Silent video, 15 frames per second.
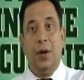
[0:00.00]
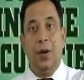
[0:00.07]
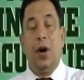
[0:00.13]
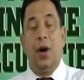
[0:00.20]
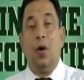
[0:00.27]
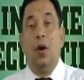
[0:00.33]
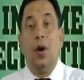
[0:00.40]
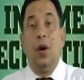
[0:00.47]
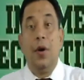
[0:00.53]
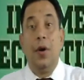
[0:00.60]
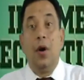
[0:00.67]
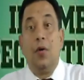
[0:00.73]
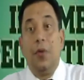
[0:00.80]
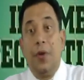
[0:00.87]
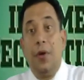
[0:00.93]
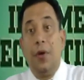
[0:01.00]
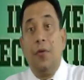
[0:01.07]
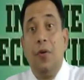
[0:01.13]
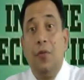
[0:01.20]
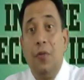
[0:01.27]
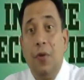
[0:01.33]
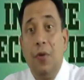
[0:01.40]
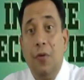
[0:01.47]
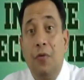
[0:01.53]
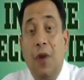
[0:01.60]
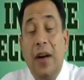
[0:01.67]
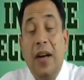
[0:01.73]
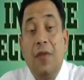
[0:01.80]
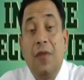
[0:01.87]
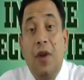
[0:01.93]
No.
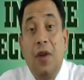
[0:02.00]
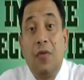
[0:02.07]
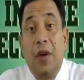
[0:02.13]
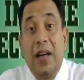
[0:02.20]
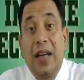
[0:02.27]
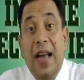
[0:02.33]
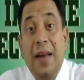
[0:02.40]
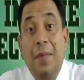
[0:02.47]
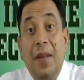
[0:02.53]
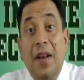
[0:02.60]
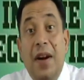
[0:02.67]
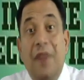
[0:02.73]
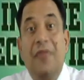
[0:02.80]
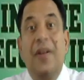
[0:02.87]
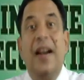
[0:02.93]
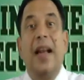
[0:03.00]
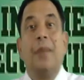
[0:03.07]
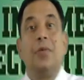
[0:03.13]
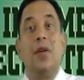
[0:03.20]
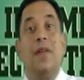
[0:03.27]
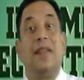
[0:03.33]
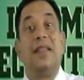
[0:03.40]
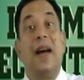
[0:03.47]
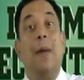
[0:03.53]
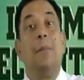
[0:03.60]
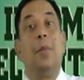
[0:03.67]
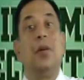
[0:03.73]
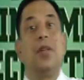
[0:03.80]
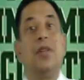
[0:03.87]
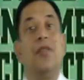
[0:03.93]
What can be the different types of
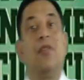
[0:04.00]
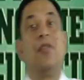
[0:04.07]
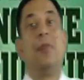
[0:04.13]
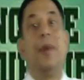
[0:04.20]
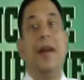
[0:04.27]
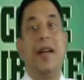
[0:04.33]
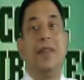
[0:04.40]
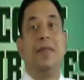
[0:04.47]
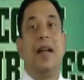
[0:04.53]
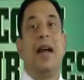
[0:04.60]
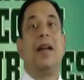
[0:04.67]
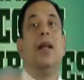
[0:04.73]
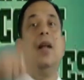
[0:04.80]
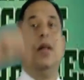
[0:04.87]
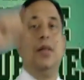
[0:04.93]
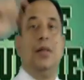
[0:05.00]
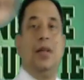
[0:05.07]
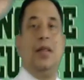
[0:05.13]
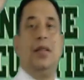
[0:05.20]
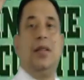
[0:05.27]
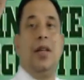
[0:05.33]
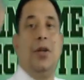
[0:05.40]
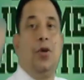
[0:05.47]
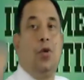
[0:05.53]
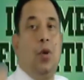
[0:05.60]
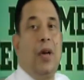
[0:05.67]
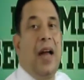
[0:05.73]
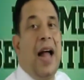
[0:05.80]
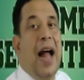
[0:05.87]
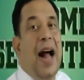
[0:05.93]
examples of affirmative? That this
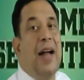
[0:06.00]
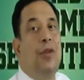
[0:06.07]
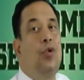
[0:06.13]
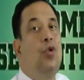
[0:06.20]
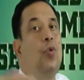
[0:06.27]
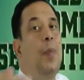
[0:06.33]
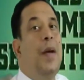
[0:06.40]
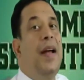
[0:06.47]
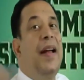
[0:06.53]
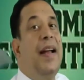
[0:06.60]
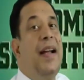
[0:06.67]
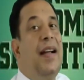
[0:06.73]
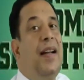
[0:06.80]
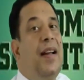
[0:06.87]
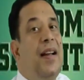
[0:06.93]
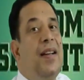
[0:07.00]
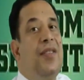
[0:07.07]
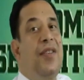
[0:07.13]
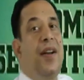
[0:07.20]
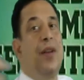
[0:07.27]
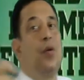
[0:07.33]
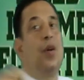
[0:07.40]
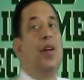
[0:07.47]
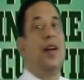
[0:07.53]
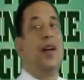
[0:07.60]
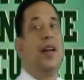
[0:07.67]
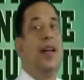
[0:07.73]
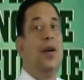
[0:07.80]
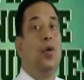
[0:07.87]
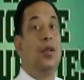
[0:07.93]
issuer has to pay interest
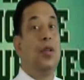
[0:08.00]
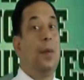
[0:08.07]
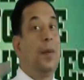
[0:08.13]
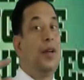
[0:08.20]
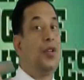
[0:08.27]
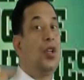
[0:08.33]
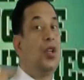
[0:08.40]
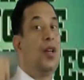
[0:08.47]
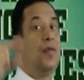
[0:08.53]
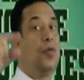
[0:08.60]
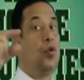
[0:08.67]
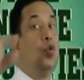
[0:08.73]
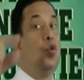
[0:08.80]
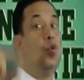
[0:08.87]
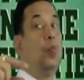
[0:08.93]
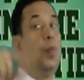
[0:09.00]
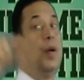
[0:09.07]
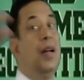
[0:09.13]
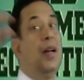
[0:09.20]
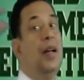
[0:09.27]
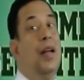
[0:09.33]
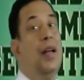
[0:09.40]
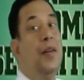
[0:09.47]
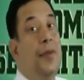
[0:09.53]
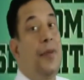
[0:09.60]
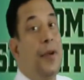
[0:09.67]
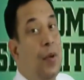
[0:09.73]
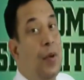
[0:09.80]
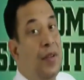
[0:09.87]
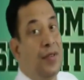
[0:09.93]
regularly on the basis of coupon
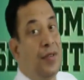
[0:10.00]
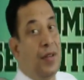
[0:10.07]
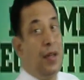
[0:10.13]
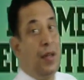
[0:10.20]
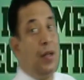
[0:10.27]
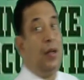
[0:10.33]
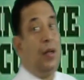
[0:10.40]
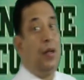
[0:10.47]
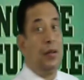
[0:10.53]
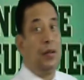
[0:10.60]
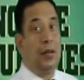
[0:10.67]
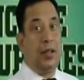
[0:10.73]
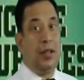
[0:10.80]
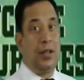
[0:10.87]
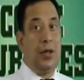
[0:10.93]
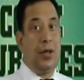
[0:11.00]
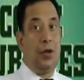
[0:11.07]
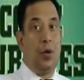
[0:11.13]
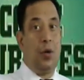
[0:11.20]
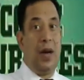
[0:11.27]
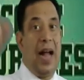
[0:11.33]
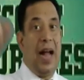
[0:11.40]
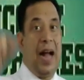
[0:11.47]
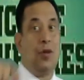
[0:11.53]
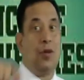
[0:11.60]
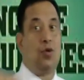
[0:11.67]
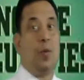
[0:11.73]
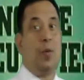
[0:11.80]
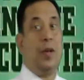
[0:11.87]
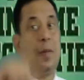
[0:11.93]
frequency. This issuer
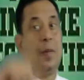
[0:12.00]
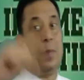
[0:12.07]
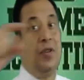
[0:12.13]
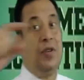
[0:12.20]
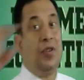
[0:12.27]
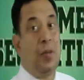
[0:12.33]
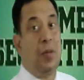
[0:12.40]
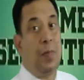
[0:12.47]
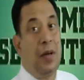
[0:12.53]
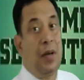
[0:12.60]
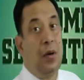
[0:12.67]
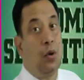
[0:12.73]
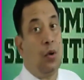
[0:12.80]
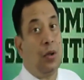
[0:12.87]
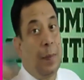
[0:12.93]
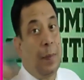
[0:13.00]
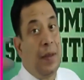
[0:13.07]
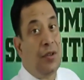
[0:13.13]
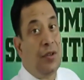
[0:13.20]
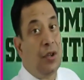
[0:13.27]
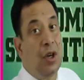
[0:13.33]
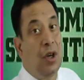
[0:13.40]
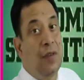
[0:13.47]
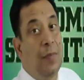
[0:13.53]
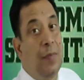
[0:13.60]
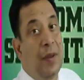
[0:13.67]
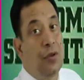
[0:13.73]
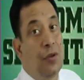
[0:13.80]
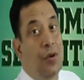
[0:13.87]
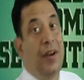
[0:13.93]
has to pay the principal on the basis of
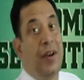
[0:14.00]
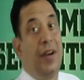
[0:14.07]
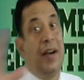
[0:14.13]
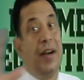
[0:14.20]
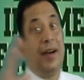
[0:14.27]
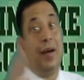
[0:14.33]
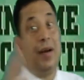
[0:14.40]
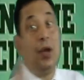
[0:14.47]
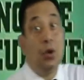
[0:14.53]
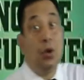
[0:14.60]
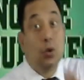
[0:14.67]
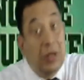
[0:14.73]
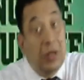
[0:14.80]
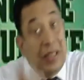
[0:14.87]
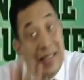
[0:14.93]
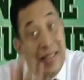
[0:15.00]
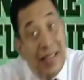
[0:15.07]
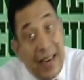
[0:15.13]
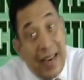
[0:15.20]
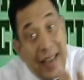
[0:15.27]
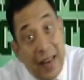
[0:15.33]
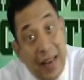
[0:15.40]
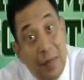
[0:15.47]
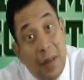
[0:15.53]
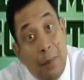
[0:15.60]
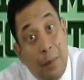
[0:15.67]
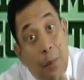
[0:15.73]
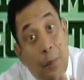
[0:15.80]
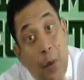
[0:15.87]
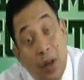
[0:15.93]
maturity date. So these can be
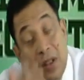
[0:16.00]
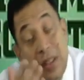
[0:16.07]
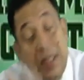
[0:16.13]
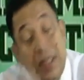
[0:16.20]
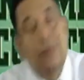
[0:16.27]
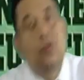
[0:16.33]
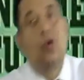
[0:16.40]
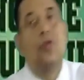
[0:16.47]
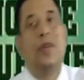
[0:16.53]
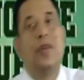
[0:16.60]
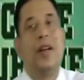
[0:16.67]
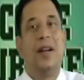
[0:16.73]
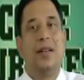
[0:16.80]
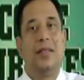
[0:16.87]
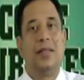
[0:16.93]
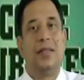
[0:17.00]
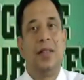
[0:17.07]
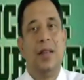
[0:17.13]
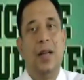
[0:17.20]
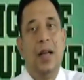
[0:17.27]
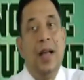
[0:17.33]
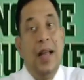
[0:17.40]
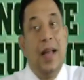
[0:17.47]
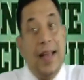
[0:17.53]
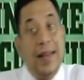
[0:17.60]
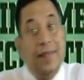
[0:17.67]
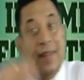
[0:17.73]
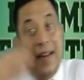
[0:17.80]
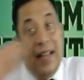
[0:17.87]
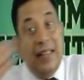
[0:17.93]
the positive covenants.
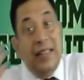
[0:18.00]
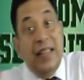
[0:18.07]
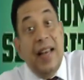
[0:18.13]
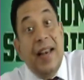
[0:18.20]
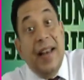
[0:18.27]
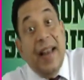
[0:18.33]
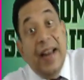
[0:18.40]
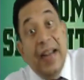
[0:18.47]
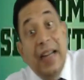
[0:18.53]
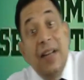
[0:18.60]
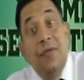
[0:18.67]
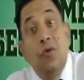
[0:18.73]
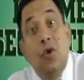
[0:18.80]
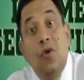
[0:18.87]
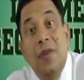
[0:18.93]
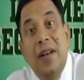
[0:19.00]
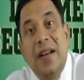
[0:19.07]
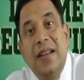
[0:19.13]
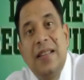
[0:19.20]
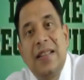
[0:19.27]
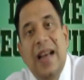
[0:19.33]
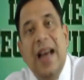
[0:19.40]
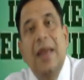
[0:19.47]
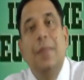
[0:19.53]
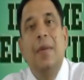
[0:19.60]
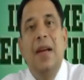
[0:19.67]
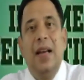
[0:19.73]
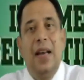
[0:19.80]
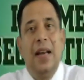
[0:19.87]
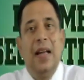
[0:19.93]
And when I say negative covenants, I
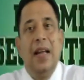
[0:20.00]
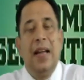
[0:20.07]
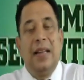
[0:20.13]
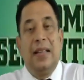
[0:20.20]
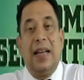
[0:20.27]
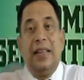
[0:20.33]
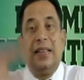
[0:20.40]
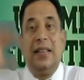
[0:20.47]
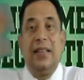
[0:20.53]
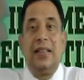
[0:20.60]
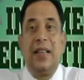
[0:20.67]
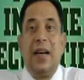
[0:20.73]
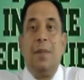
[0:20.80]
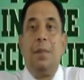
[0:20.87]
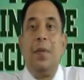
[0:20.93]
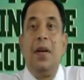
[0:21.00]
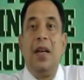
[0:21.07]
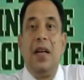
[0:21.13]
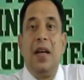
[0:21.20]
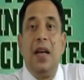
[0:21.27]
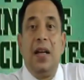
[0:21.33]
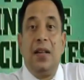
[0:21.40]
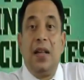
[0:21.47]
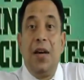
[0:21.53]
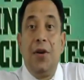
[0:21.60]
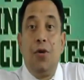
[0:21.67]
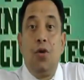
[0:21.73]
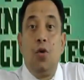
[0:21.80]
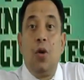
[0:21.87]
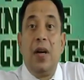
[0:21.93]
mean that this company, the
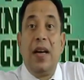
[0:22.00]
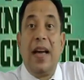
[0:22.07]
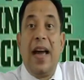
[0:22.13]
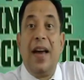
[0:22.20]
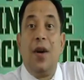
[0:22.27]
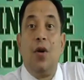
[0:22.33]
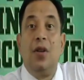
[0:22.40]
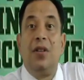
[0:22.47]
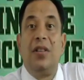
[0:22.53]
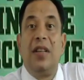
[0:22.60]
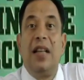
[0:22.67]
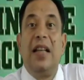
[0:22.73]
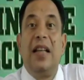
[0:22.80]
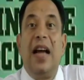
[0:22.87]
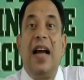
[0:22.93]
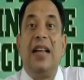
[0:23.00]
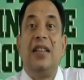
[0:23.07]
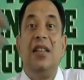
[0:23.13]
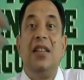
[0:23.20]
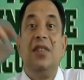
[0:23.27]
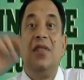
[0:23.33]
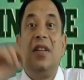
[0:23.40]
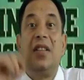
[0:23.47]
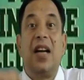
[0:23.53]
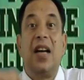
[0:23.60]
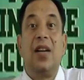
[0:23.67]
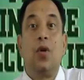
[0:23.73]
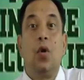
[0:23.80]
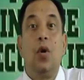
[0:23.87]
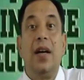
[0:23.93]
issuer cannot sell the assets which
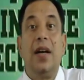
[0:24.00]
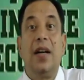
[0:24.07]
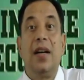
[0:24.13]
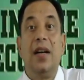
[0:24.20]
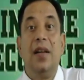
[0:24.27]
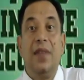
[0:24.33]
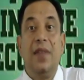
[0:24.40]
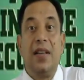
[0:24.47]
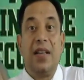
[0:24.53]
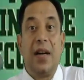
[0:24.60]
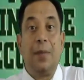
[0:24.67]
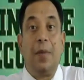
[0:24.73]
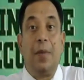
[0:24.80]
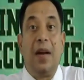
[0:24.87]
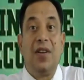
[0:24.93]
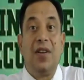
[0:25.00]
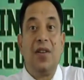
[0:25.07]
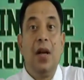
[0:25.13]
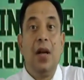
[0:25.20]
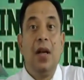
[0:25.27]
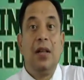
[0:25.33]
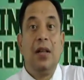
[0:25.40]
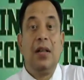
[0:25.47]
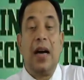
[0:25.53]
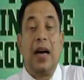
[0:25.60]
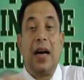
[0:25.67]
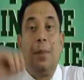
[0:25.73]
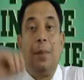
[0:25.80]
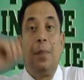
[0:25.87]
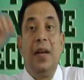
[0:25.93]
are collateral, which are pledged. The
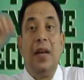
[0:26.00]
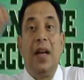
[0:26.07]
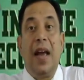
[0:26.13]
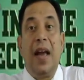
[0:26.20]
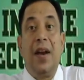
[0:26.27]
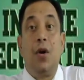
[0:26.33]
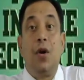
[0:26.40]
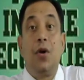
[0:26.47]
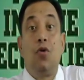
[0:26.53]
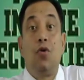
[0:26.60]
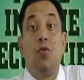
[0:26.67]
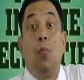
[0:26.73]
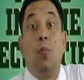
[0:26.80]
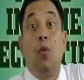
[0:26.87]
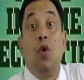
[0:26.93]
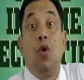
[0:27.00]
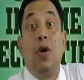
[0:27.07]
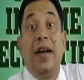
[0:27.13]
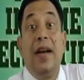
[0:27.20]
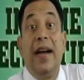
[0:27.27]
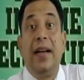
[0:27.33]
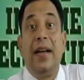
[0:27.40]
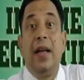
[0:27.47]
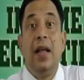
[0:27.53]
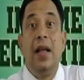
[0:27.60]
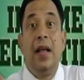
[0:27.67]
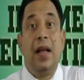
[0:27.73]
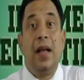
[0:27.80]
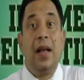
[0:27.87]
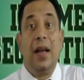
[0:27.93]
company cannot issue more debt.
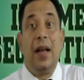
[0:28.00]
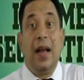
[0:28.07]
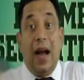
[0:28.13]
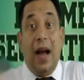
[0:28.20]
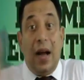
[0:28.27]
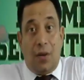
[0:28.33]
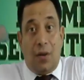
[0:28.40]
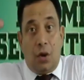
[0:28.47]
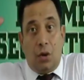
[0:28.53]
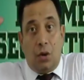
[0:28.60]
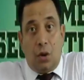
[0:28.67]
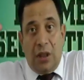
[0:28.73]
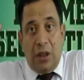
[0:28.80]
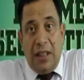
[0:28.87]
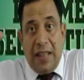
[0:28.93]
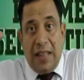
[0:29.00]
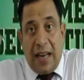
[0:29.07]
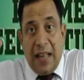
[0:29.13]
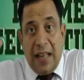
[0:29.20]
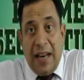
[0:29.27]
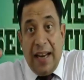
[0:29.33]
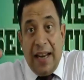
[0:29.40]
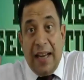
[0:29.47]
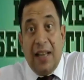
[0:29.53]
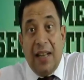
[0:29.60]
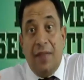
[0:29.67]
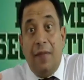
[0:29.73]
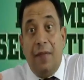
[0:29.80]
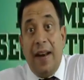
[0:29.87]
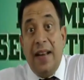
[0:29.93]
So these are the
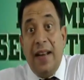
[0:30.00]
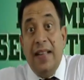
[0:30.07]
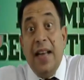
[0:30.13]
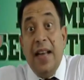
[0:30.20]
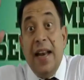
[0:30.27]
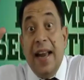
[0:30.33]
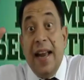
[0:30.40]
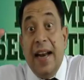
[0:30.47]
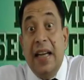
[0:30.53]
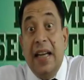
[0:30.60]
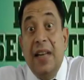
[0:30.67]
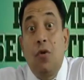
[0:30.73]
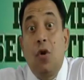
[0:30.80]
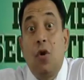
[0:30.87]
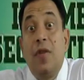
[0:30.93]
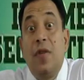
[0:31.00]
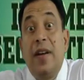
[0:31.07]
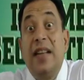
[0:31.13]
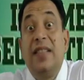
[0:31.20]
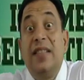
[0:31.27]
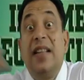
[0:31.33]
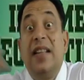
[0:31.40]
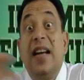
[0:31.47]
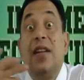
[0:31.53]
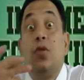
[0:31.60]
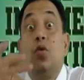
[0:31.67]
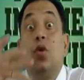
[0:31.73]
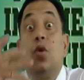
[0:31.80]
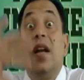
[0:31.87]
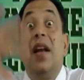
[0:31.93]
negative. When I say negative covenants, they are
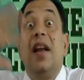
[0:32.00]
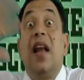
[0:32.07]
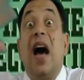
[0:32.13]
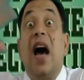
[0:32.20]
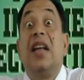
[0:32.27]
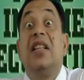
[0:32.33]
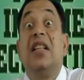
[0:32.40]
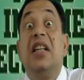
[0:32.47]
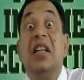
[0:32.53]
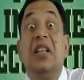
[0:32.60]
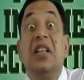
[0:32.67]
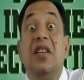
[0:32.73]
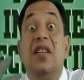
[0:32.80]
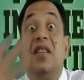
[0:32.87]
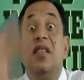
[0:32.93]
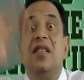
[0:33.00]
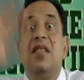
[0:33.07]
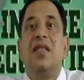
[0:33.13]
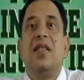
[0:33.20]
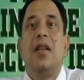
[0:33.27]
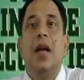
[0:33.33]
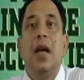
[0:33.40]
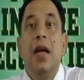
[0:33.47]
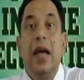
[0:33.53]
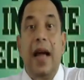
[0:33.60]
to the larger decisions.